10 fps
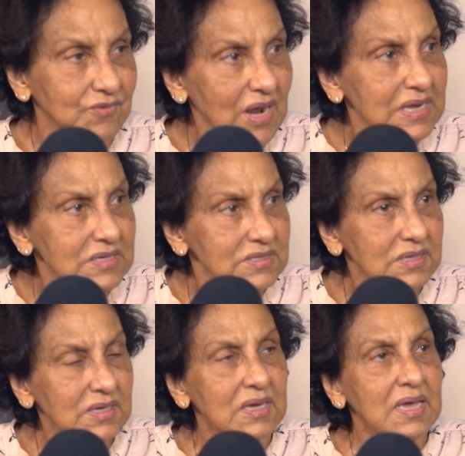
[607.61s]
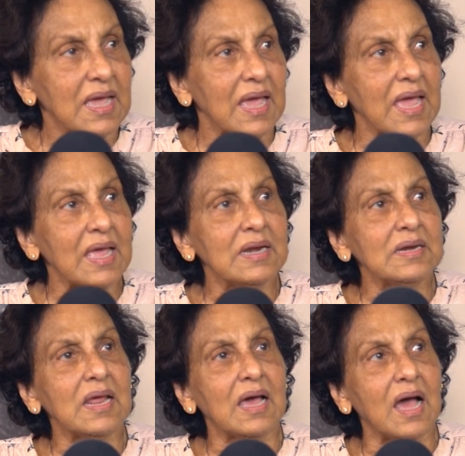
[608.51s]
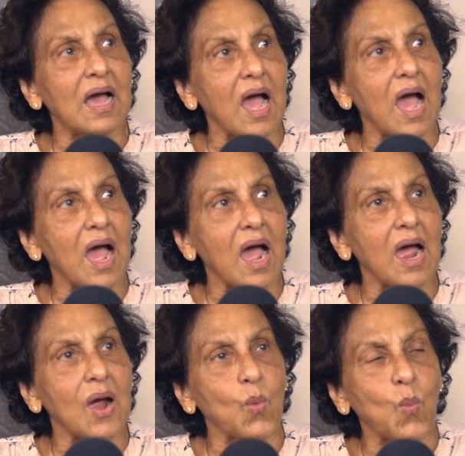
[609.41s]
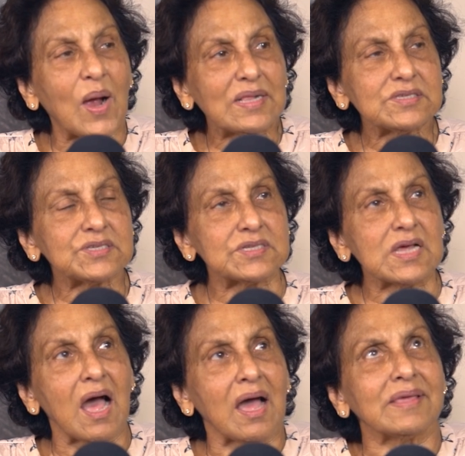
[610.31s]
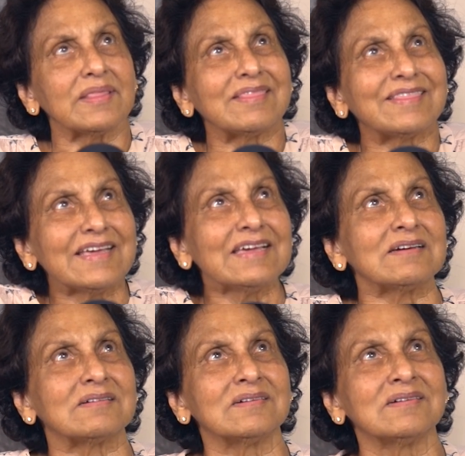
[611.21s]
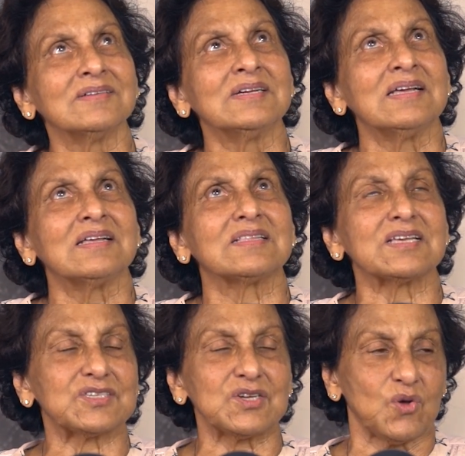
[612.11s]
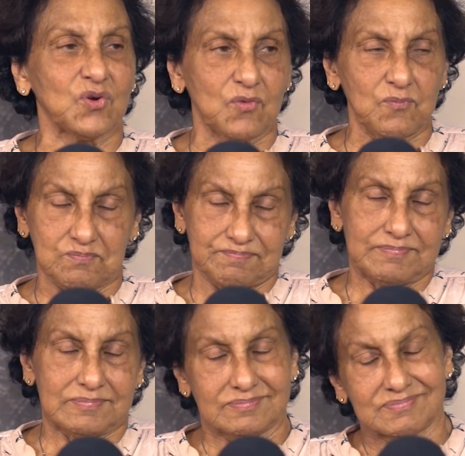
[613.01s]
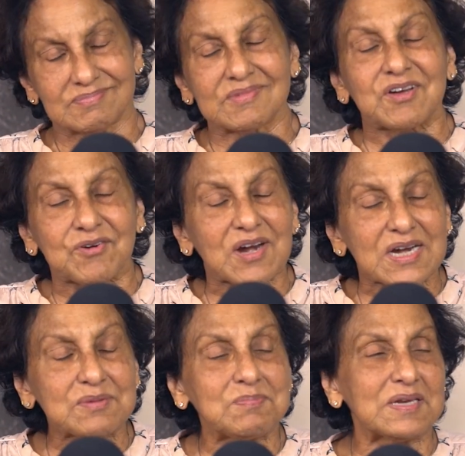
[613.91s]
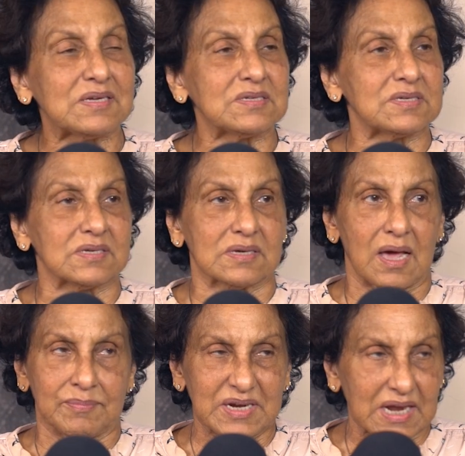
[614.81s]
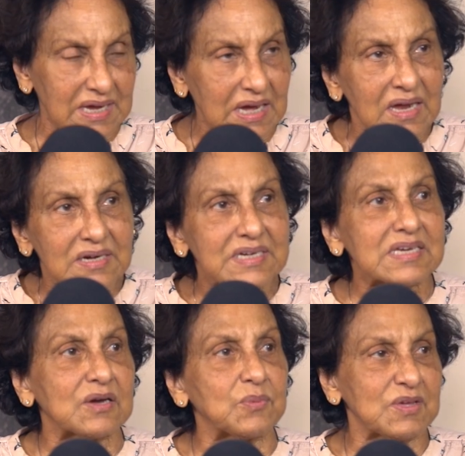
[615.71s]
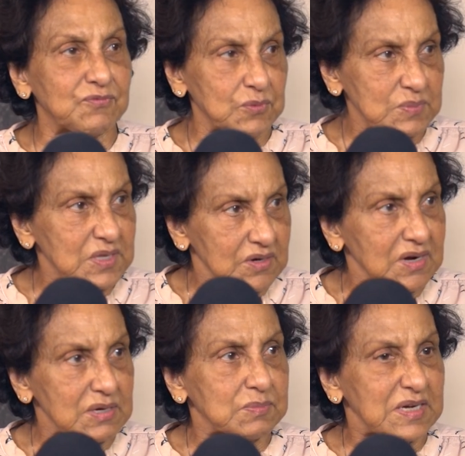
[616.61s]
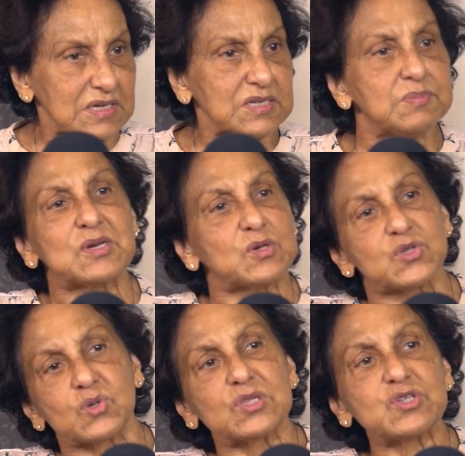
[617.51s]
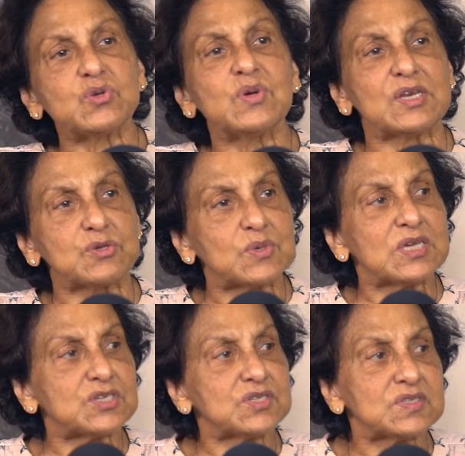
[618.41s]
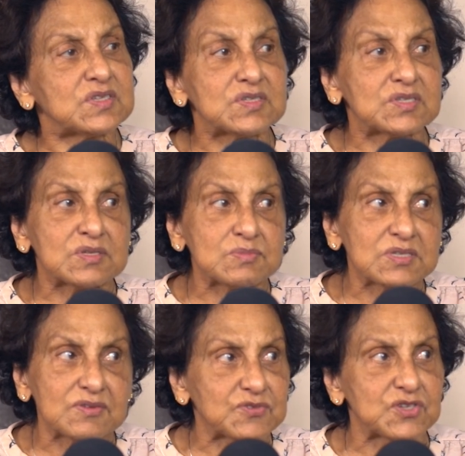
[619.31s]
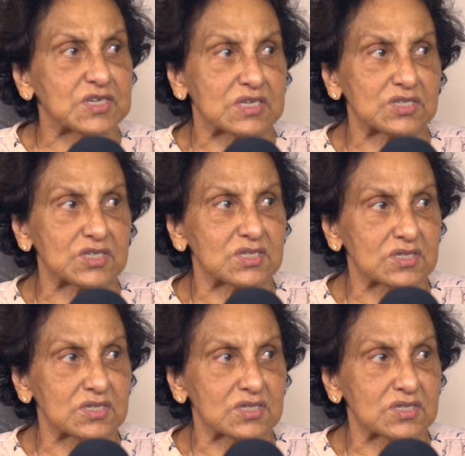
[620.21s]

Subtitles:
right? And whilst I think there's a lot of credibility, I mean, I can't take away from the credibility because also education systems have changed.